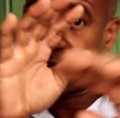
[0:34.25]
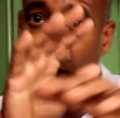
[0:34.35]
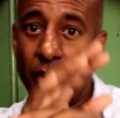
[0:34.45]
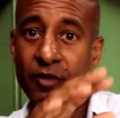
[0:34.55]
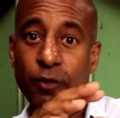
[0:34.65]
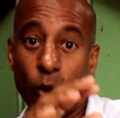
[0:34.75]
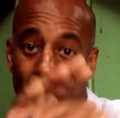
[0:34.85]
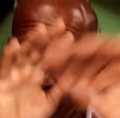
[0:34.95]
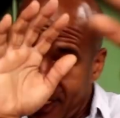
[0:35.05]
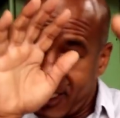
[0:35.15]
going forward
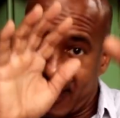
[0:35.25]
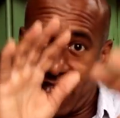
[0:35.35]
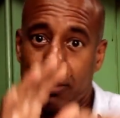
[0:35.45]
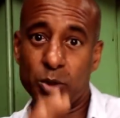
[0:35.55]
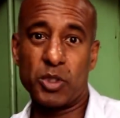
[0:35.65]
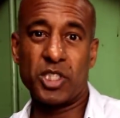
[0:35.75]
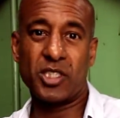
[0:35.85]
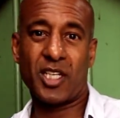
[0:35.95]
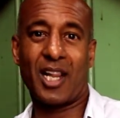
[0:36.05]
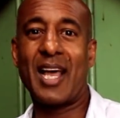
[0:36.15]
in interception, which is
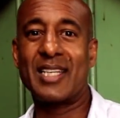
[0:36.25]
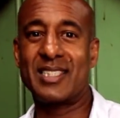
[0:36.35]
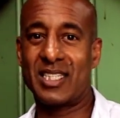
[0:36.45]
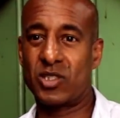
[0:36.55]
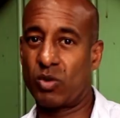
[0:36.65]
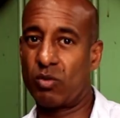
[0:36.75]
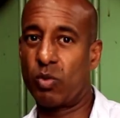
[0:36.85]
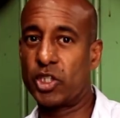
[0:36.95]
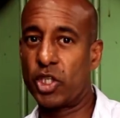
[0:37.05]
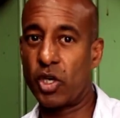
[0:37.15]
a classic sort of
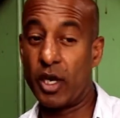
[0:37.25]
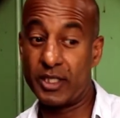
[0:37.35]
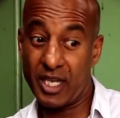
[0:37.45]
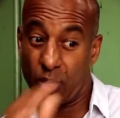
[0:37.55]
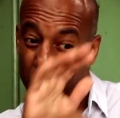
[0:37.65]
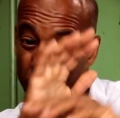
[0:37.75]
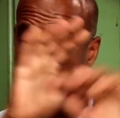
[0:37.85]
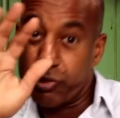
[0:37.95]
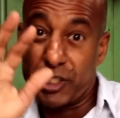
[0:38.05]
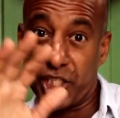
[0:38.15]
Wing Chun idea where you're
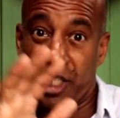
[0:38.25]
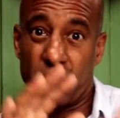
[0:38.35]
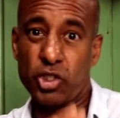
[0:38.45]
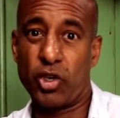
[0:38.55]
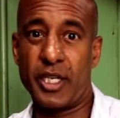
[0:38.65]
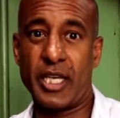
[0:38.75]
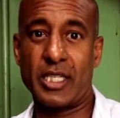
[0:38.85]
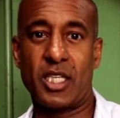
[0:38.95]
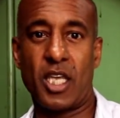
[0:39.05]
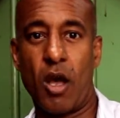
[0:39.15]
bridging and you're trying to get
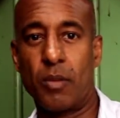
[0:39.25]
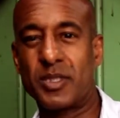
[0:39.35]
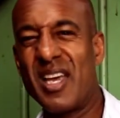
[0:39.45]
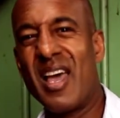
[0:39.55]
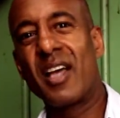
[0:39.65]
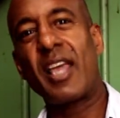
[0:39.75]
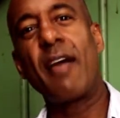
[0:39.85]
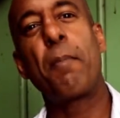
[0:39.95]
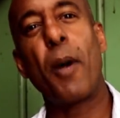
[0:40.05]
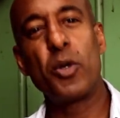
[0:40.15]
to the arms.
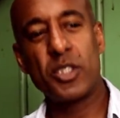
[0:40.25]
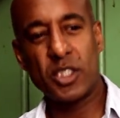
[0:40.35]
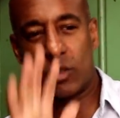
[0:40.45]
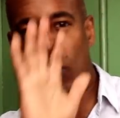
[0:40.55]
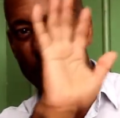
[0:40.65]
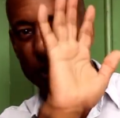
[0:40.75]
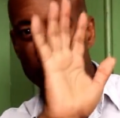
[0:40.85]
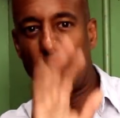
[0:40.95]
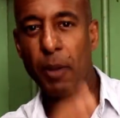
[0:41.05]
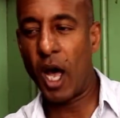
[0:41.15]
Gave a bonus as well, which
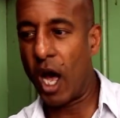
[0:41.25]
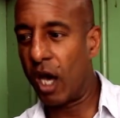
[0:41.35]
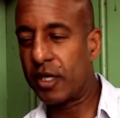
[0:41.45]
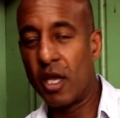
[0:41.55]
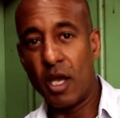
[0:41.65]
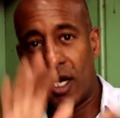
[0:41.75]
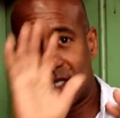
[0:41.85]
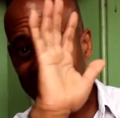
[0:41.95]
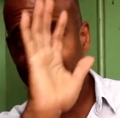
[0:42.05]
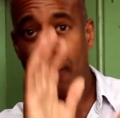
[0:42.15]
was a park, a
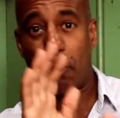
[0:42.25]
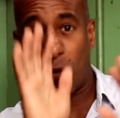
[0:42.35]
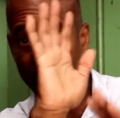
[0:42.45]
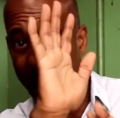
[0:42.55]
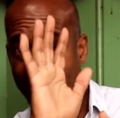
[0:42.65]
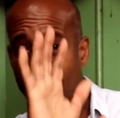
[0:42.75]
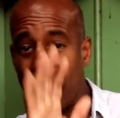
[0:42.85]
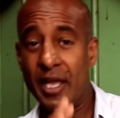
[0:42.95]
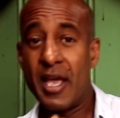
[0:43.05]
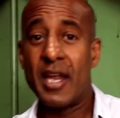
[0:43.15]
slap or a
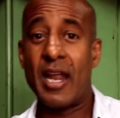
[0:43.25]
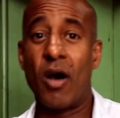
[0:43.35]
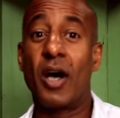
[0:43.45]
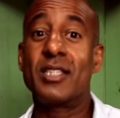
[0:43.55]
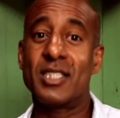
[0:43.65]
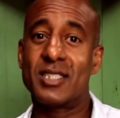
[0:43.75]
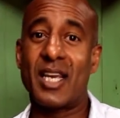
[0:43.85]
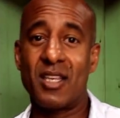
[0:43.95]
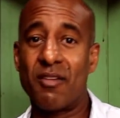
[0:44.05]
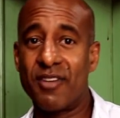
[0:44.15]
parry. Now I did
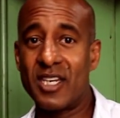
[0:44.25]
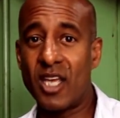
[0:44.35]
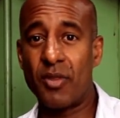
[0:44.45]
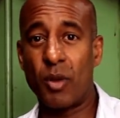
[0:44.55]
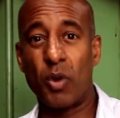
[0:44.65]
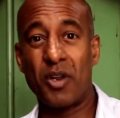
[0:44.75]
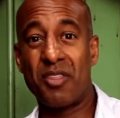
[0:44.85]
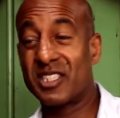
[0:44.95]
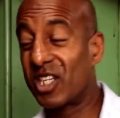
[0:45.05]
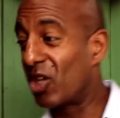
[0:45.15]
say in the video that one of the
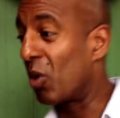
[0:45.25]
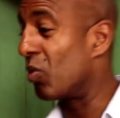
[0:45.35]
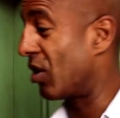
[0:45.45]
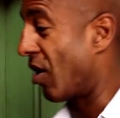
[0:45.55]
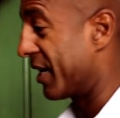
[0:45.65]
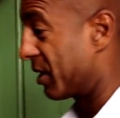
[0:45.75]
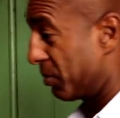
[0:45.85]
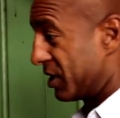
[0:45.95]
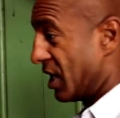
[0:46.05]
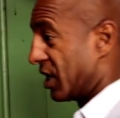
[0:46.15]
things I don't like in
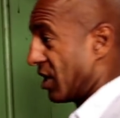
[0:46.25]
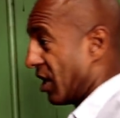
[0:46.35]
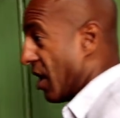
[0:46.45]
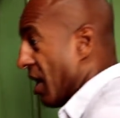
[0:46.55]
particular